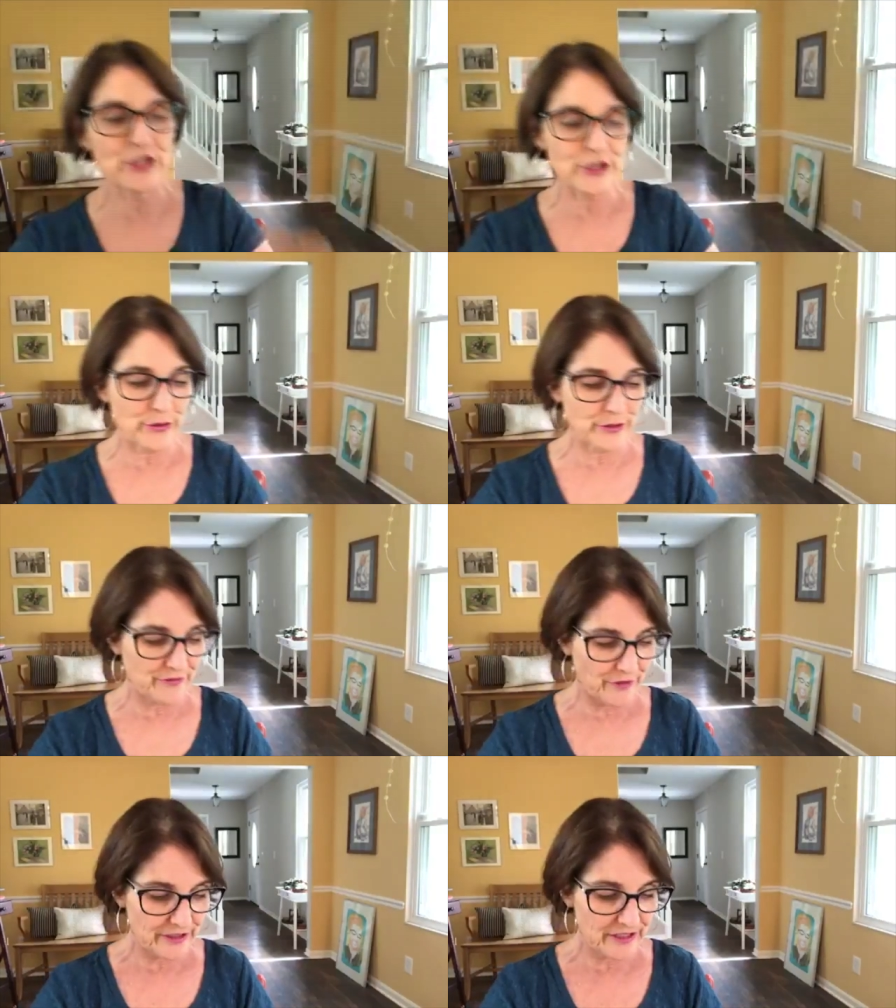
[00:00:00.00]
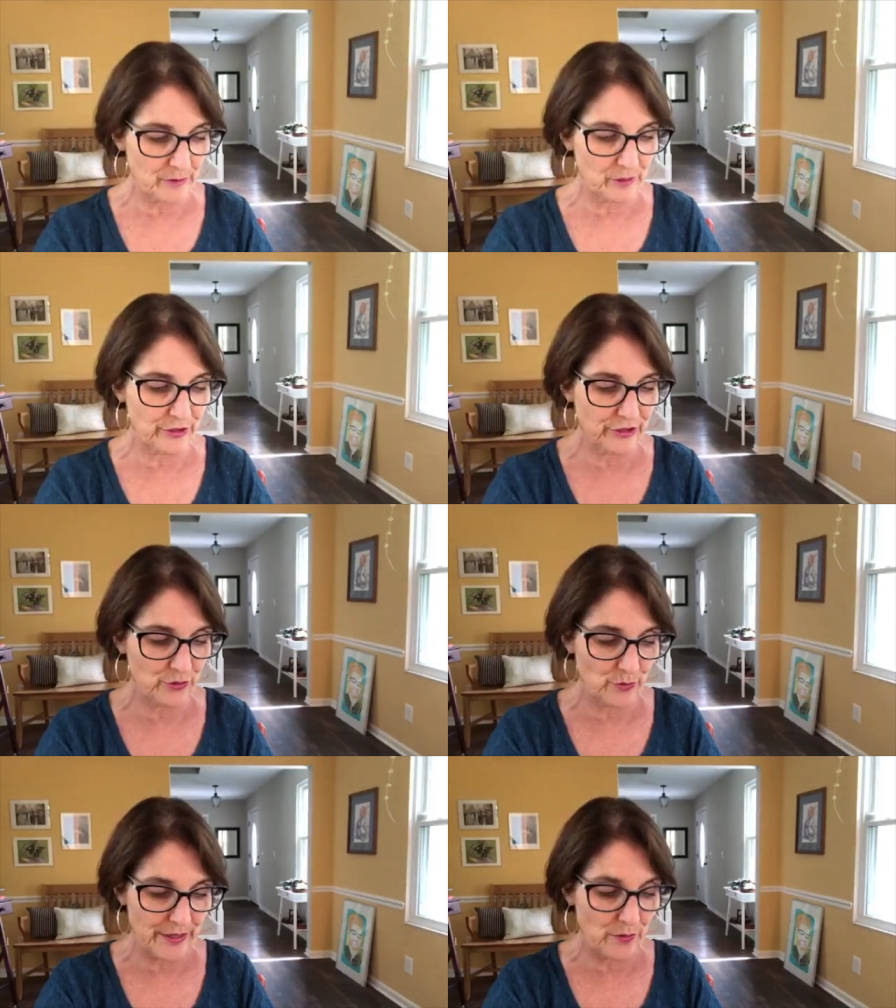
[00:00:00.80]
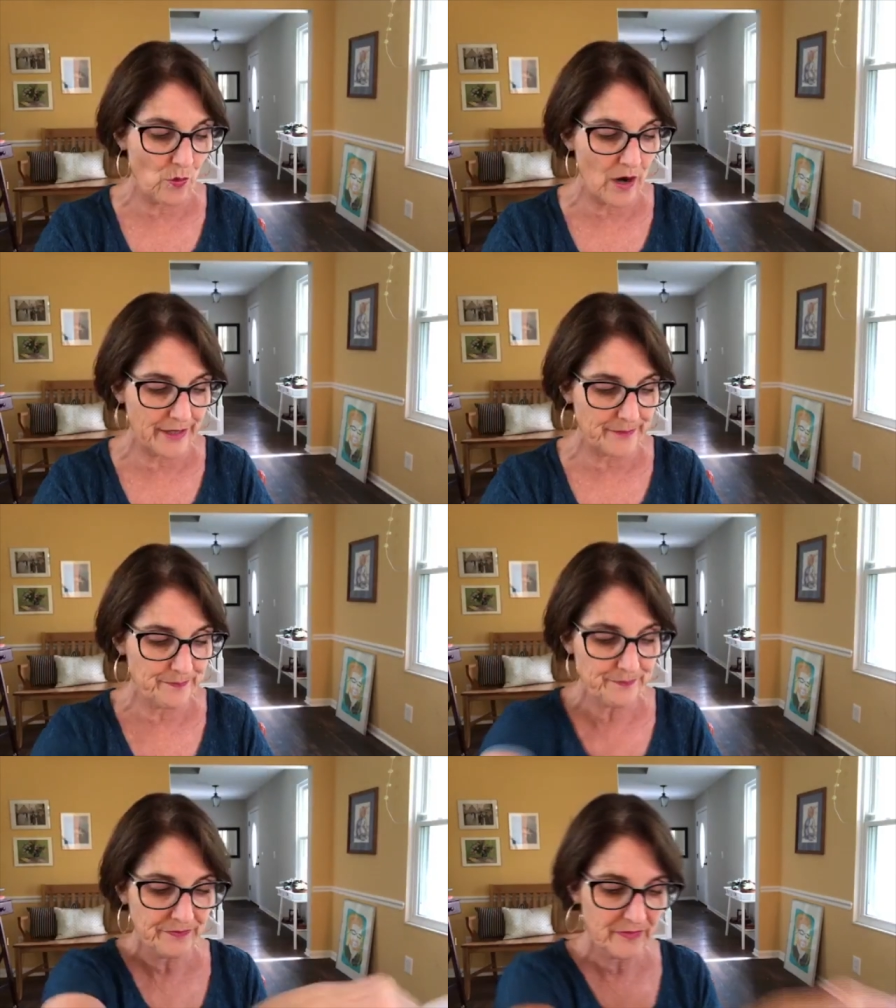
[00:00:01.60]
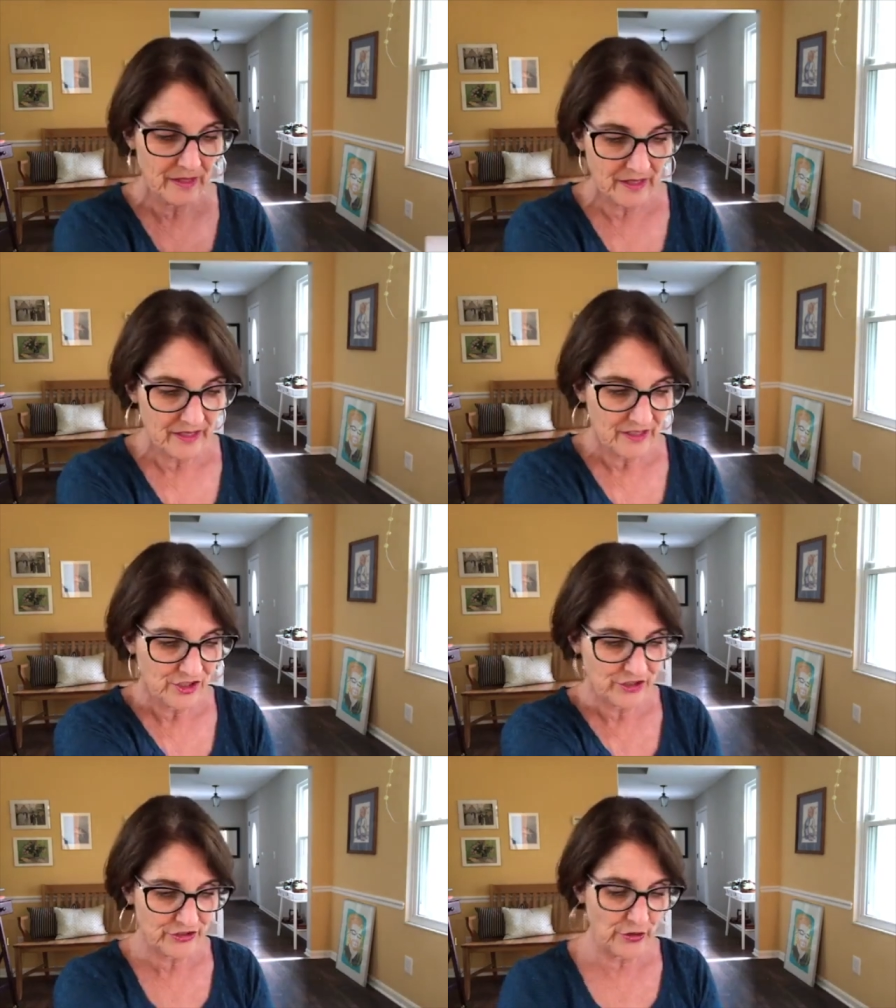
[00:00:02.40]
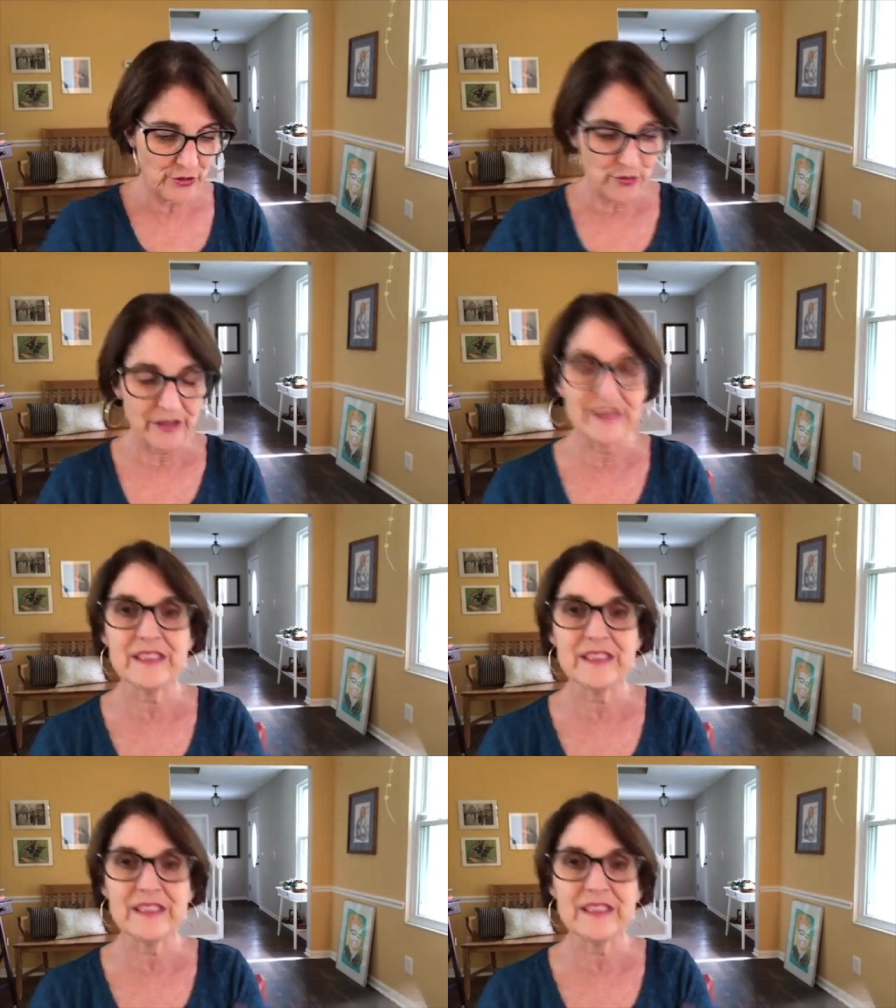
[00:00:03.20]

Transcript: 2 is very similar to week 1, just so you can